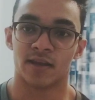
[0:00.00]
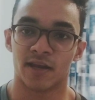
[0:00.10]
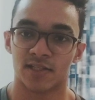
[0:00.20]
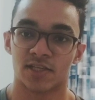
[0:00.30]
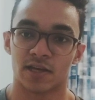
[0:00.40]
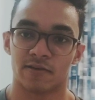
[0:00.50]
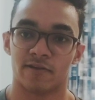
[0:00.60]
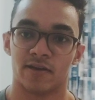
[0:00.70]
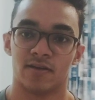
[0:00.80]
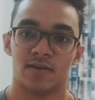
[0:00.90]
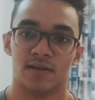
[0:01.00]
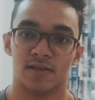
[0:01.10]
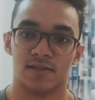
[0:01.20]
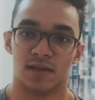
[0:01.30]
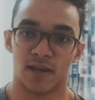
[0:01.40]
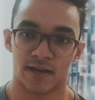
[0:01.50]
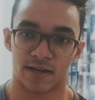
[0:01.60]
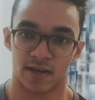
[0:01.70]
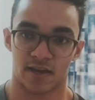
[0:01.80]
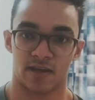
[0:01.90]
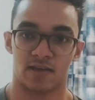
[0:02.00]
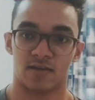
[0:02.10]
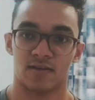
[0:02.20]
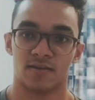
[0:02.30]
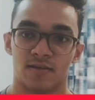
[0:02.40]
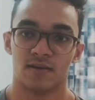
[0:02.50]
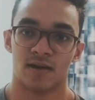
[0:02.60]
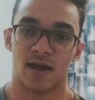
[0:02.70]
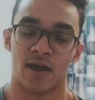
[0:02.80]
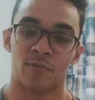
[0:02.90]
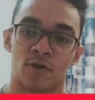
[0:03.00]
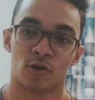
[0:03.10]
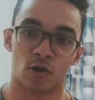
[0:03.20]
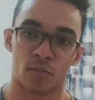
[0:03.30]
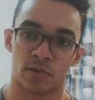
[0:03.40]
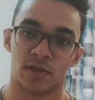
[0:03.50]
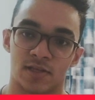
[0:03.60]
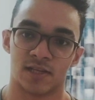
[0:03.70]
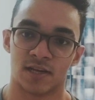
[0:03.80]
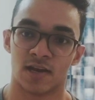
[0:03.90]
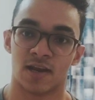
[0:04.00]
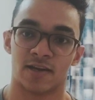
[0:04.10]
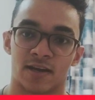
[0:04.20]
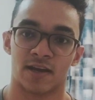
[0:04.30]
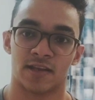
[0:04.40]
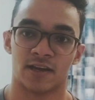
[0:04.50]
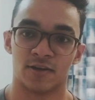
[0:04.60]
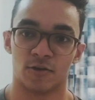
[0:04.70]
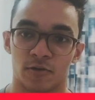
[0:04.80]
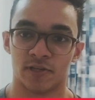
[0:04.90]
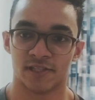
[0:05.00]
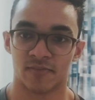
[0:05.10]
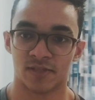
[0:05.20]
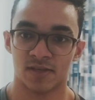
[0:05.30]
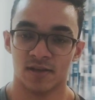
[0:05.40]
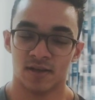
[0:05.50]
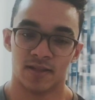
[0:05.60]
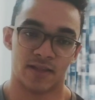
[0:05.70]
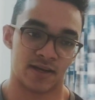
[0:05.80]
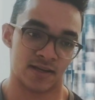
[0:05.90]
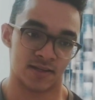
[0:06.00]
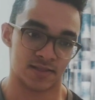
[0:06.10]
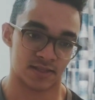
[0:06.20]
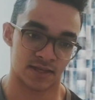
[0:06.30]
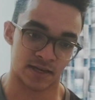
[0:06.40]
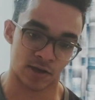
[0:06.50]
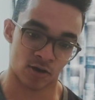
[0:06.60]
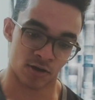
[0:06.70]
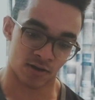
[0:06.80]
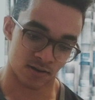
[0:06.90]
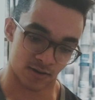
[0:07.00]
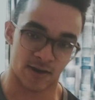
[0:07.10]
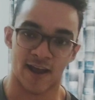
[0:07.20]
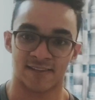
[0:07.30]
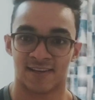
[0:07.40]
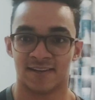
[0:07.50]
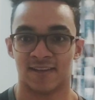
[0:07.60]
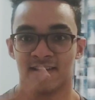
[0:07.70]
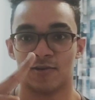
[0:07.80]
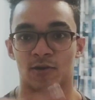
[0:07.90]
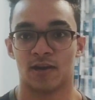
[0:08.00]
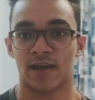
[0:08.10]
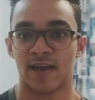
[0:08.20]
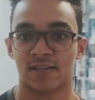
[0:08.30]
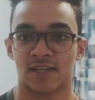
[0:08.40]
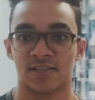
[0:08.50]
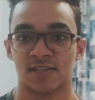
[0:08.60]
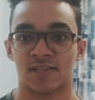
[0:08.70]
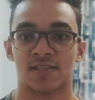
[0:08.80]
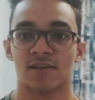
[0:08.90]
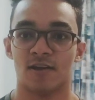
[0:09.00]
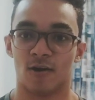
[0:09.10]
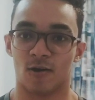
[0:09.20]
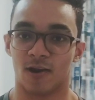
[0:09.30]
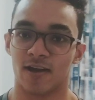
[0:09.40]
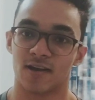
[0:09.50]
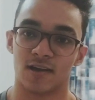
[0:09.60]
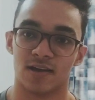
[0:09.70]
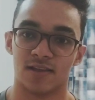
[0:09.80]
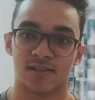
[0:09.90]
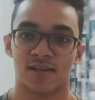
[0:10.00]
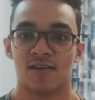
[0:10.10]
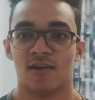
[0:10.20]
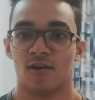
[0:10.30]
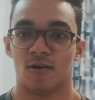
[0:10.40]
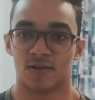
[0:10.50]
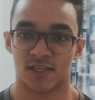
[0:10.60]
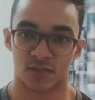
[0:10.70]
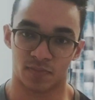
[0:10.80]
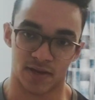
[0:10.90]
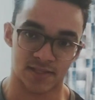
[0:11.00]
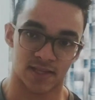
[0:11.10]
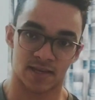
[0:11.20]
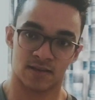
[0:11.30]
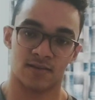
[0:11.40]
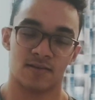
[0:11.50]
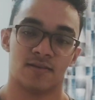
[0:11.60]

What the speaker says: the next takeaway is leg training. I'm not talking about the general leg training that you do in gyms, that is sitting on your ass and then doing leg extensions or leg curls or just pressing.